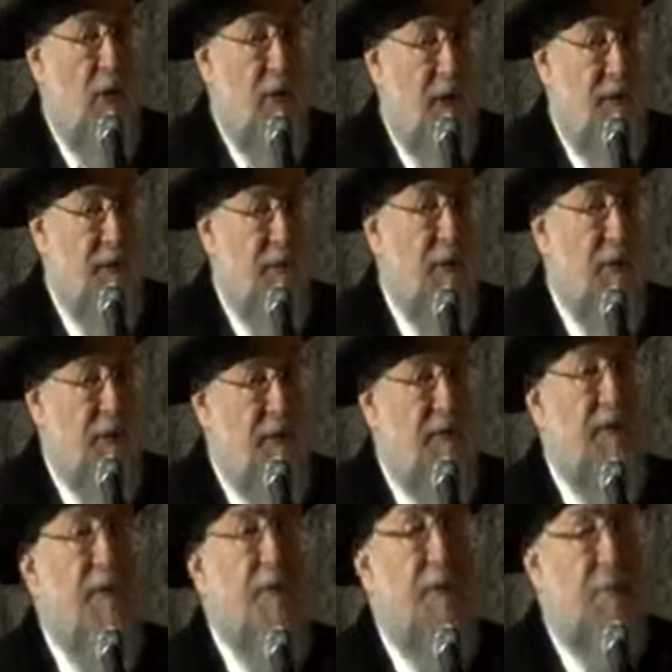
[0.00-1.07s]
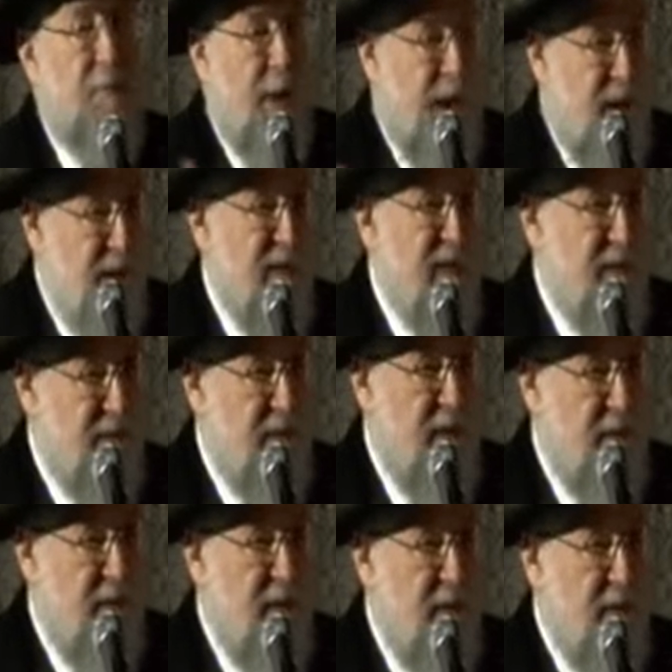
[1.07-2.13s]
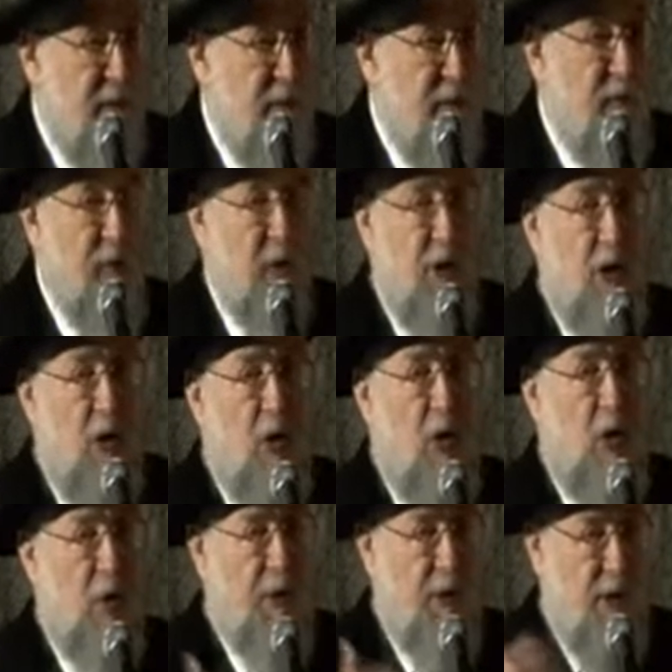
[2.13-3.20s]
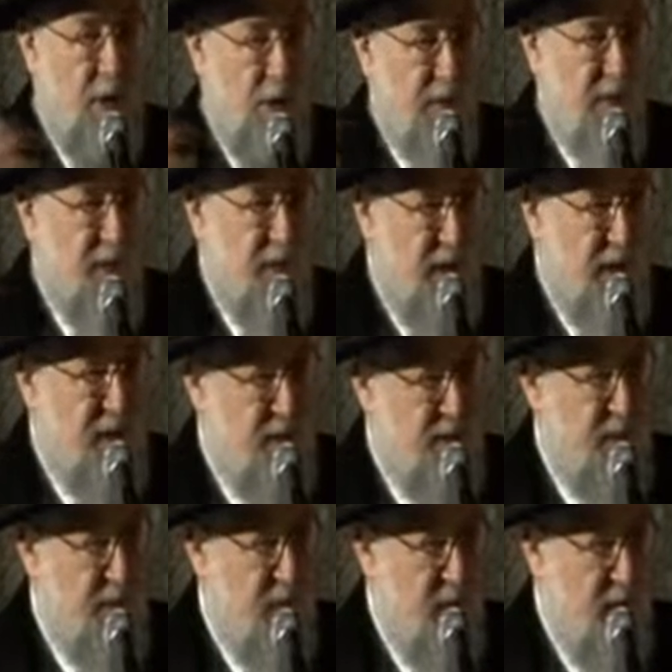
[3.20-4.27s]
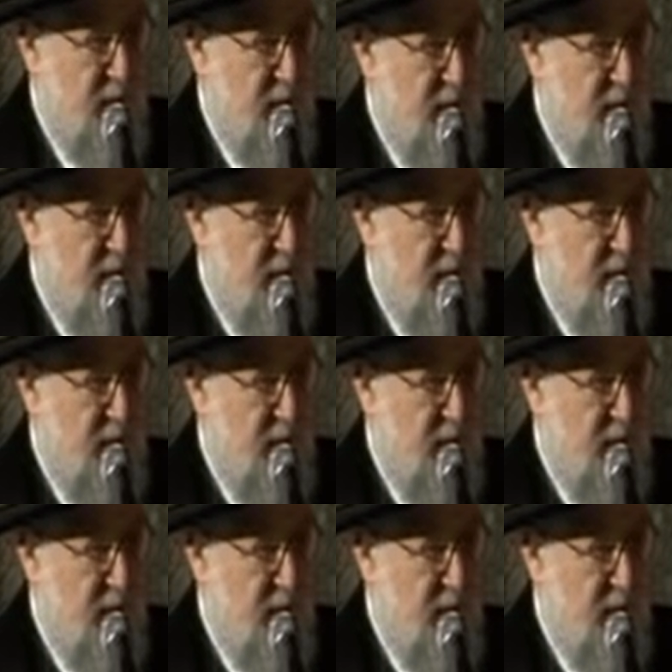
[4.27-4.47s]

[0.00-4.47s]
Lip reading: only for the past, for the glory of the victims.